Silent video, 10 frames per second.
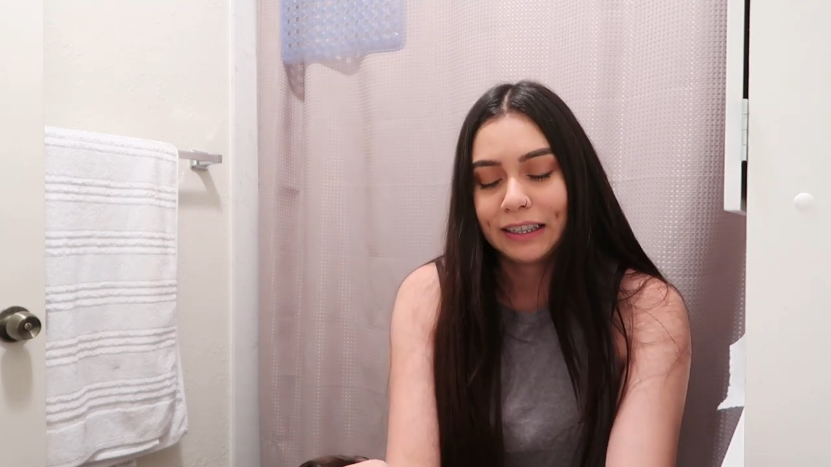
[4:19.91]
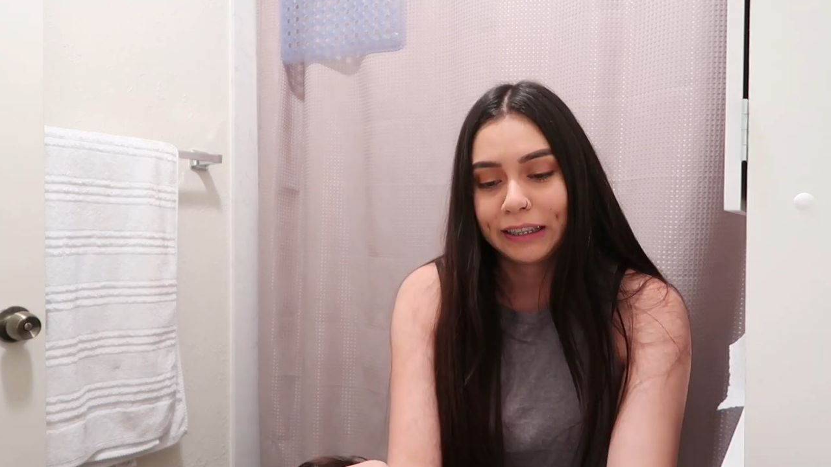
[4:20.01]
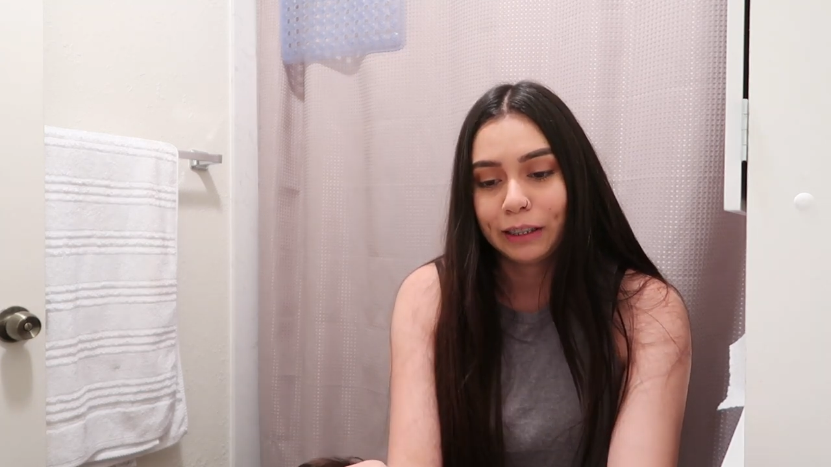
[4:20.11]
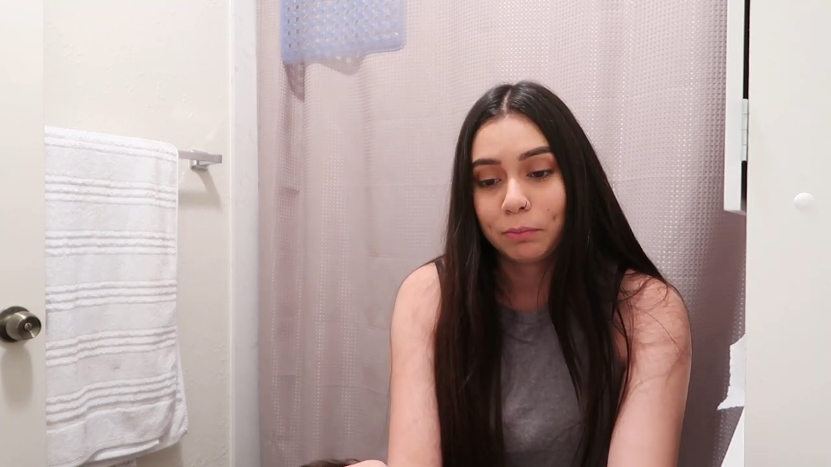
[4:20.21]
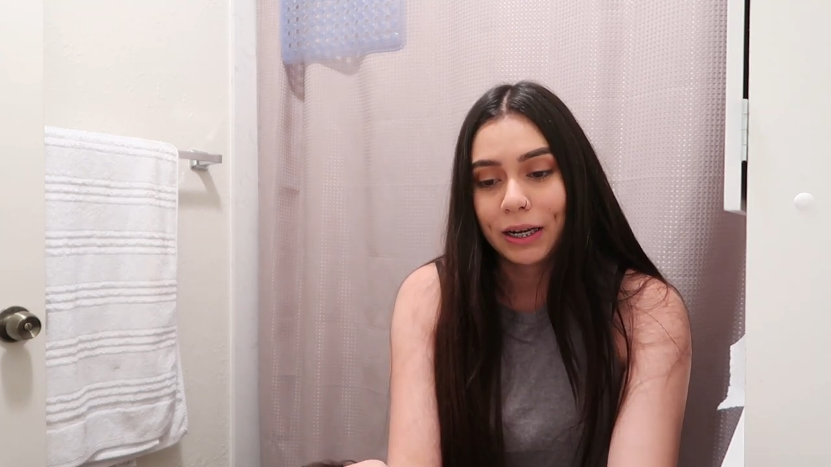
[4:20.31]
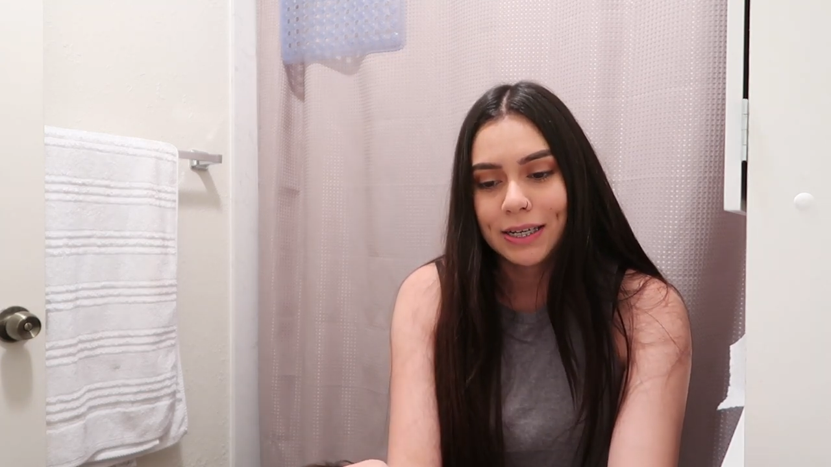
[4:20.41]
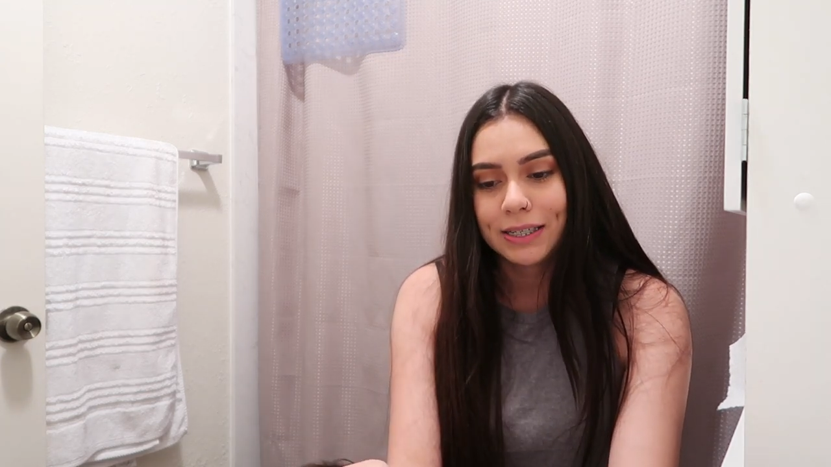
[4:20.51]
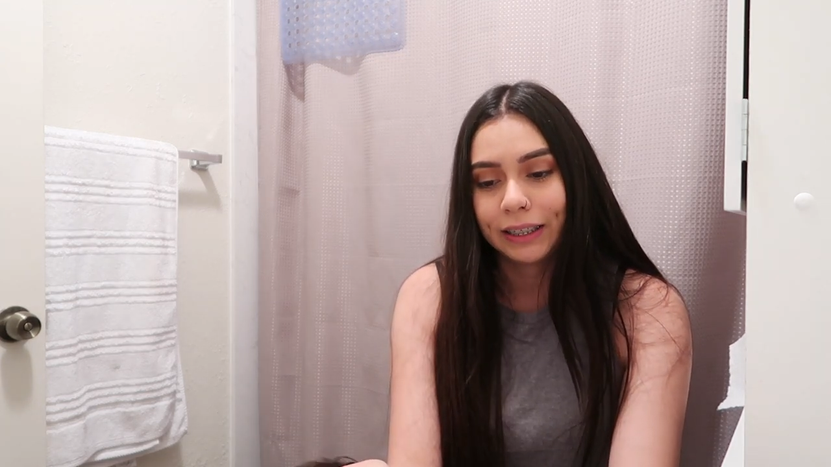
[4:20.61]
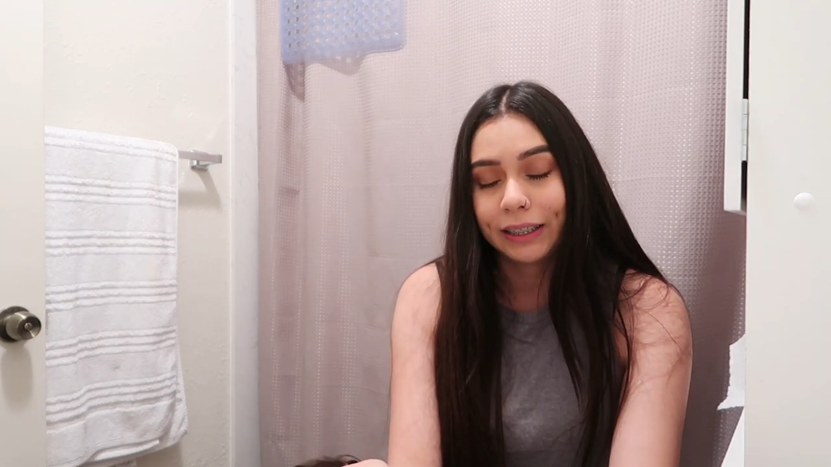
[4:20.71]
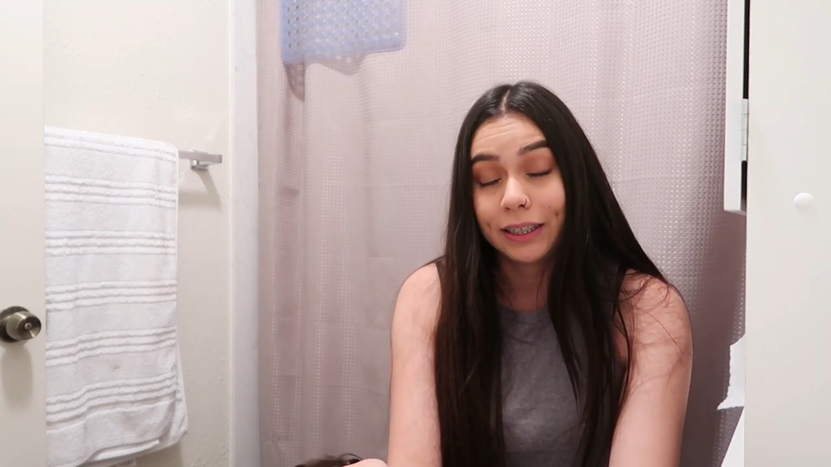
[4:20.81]

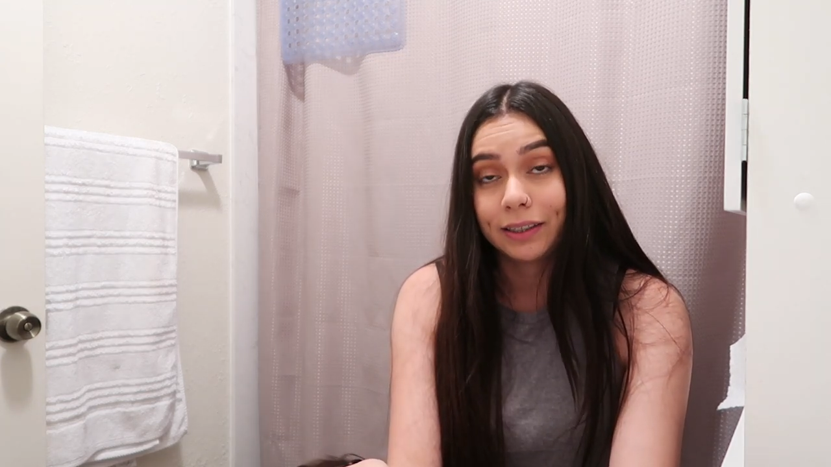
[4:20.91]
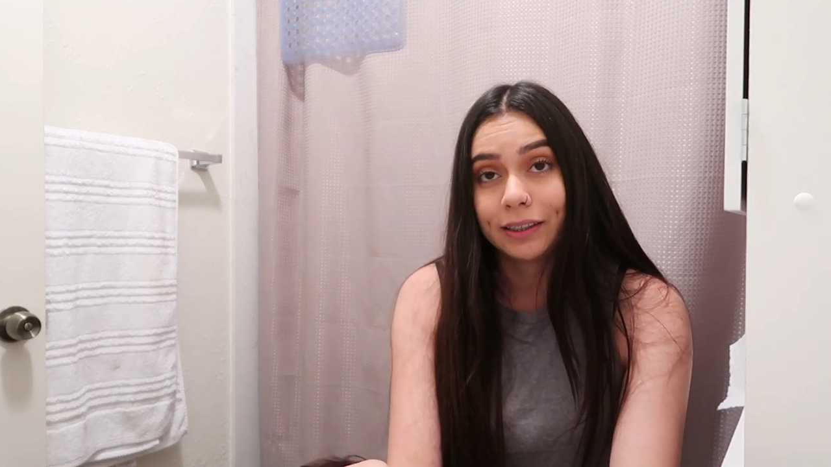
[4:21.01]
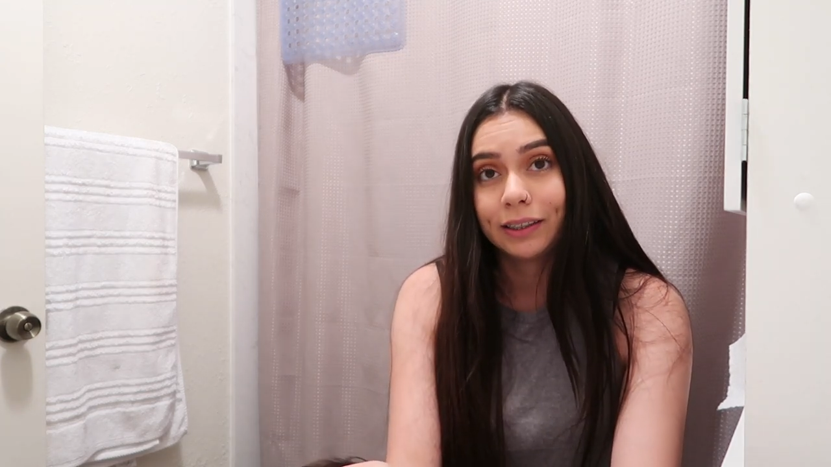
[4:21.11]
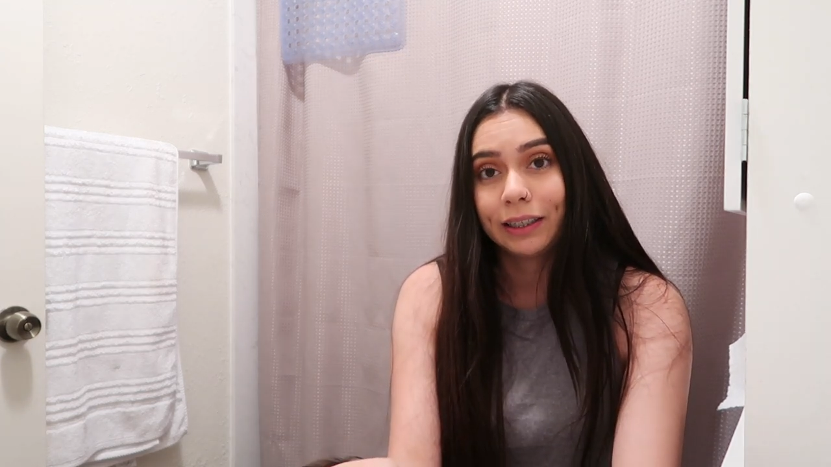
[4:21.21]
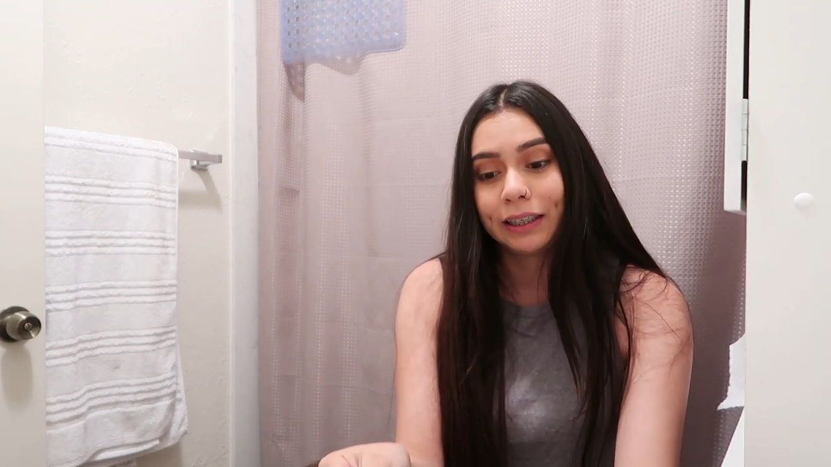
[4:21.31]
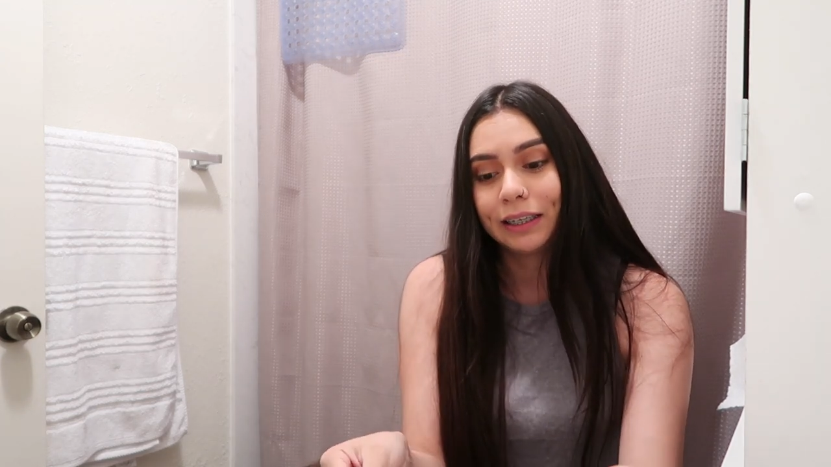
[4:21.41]
expect to see this.